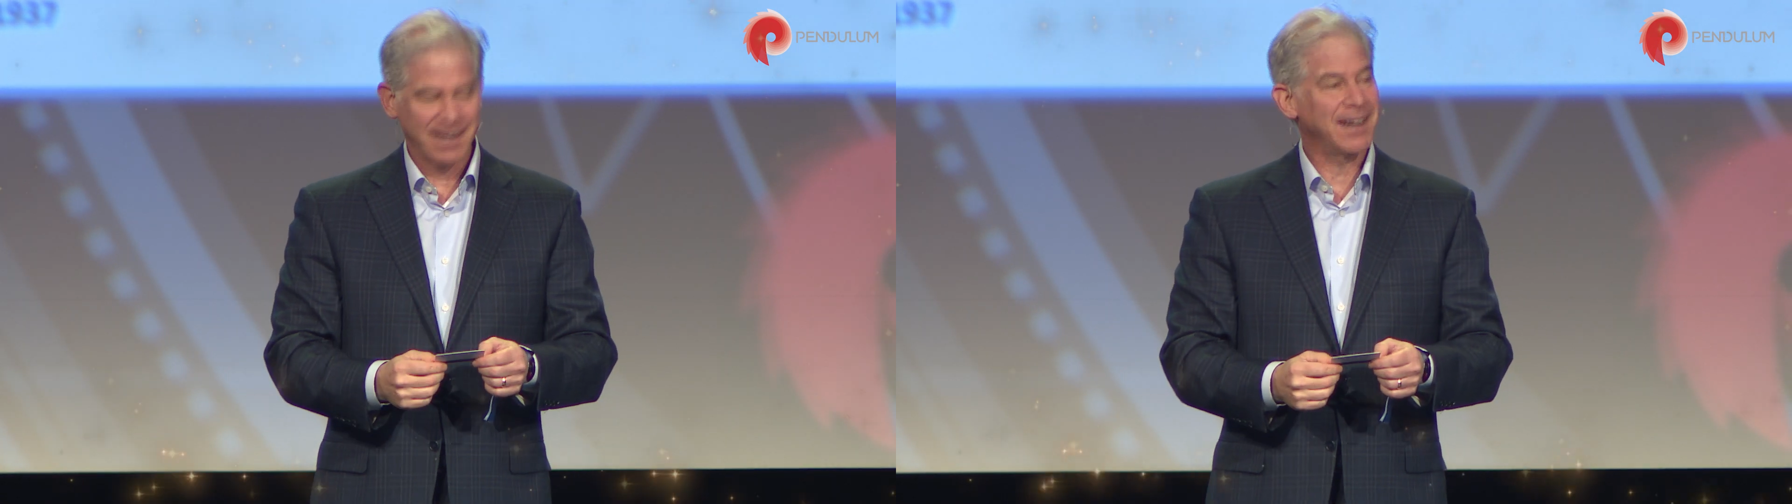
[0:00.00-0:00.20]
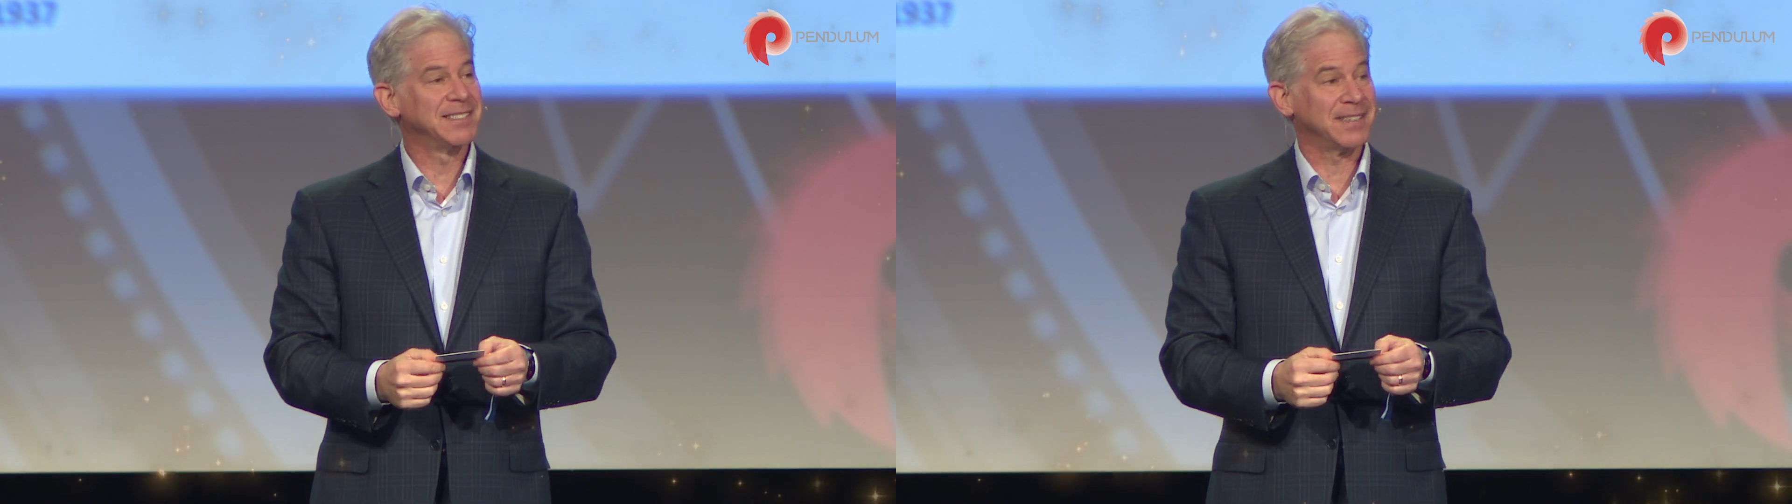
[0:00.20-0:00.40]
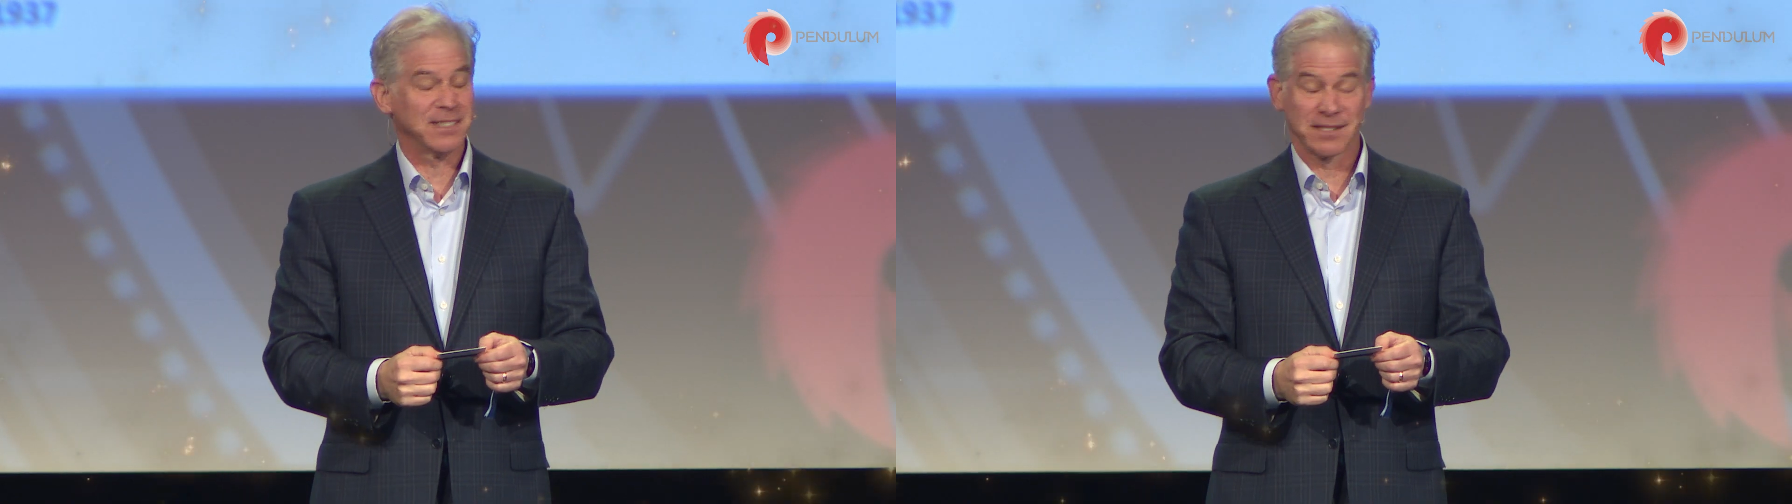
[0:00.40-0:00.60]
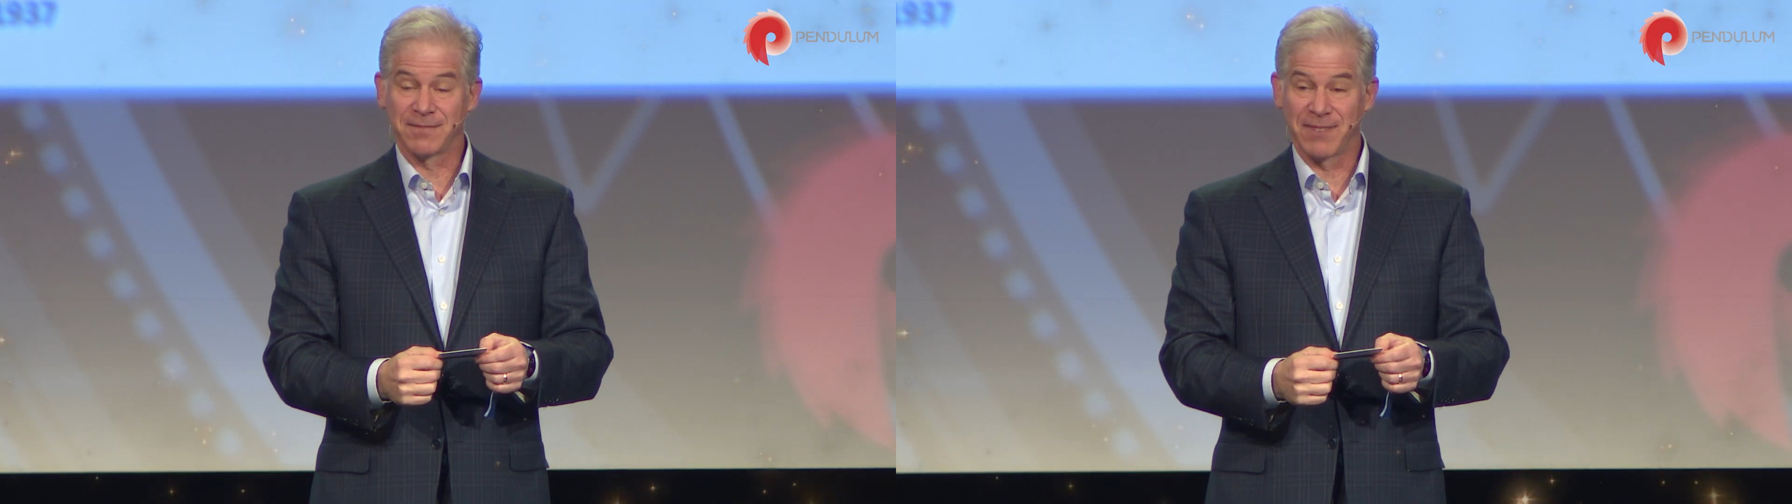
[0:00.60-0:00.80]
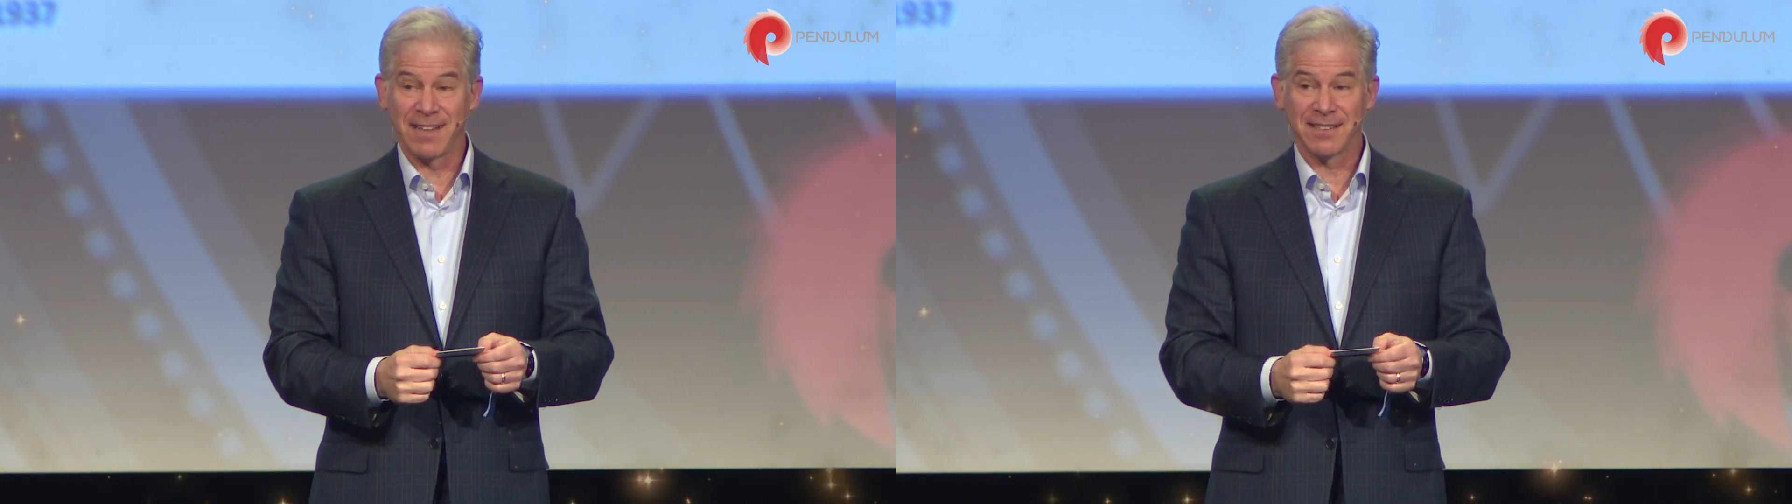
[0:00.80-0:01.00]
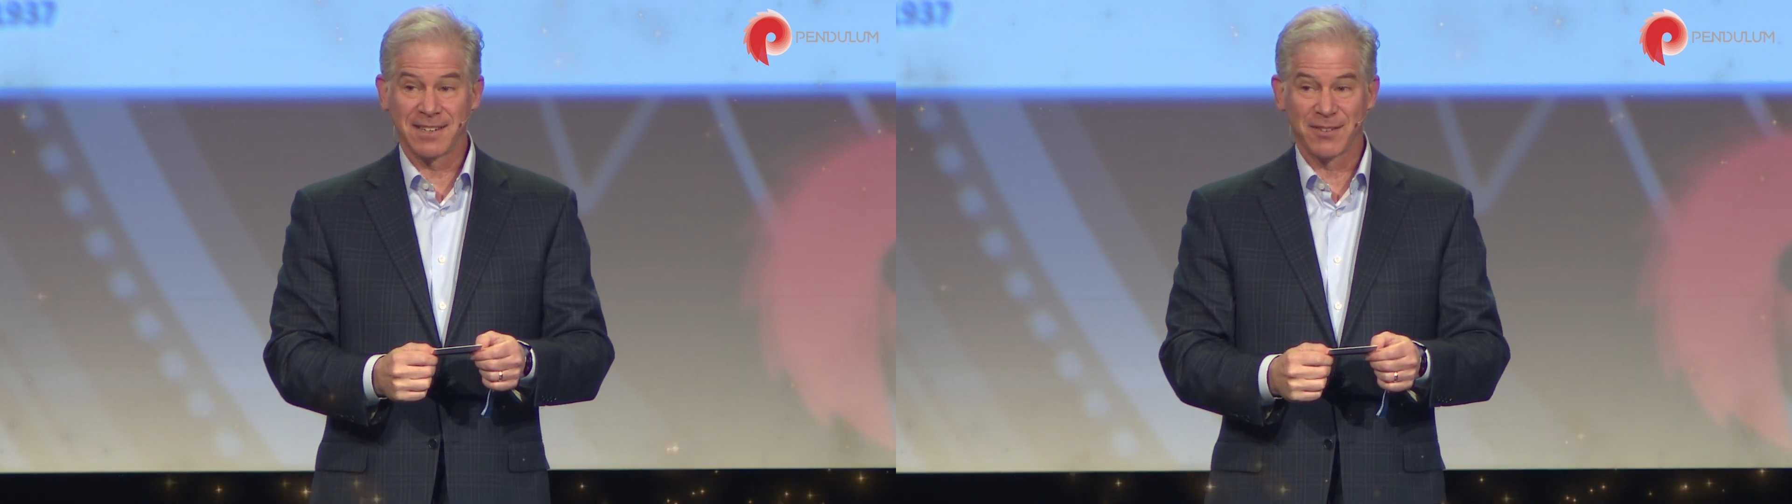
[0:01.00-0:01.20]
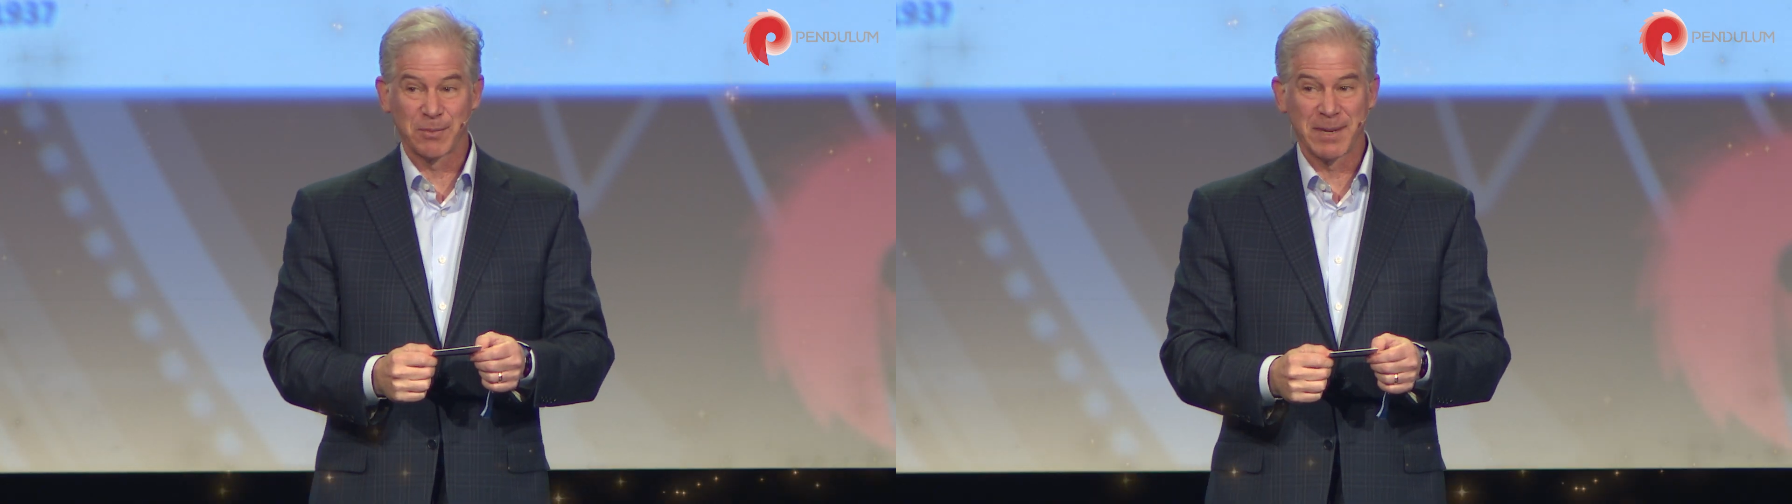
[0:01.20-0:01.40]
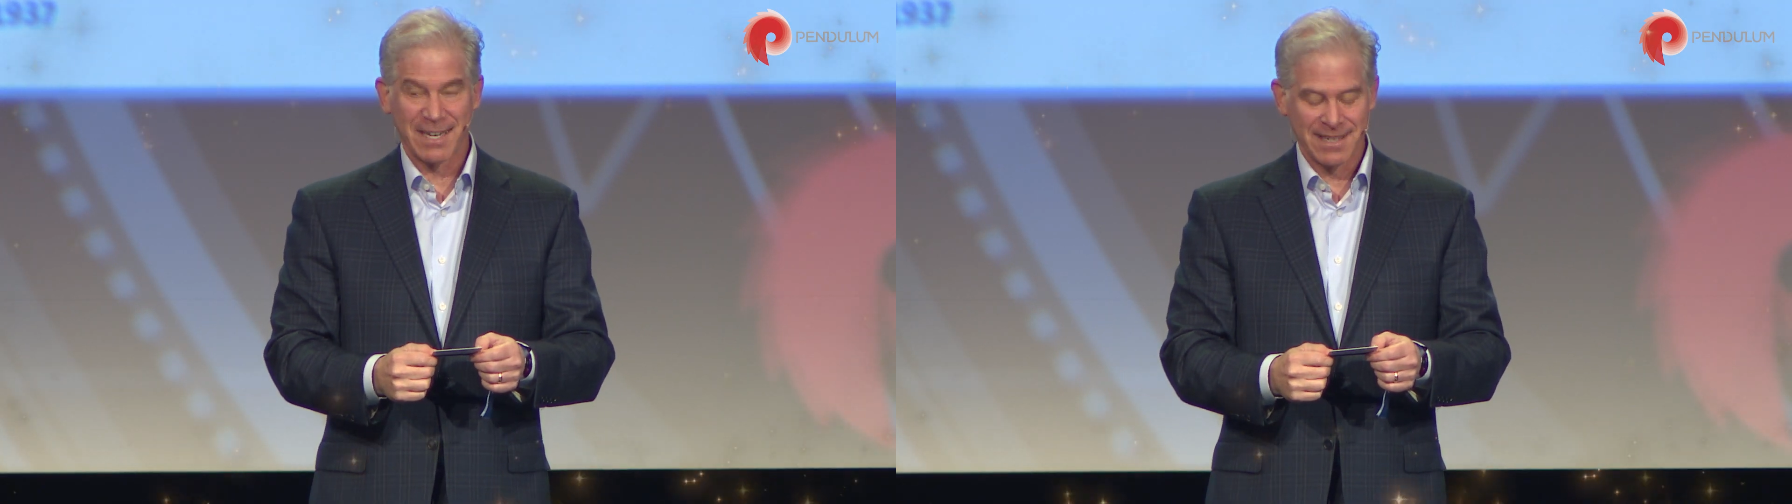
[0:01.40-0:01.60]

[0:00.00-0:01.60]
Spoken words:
and I said, it's a valid government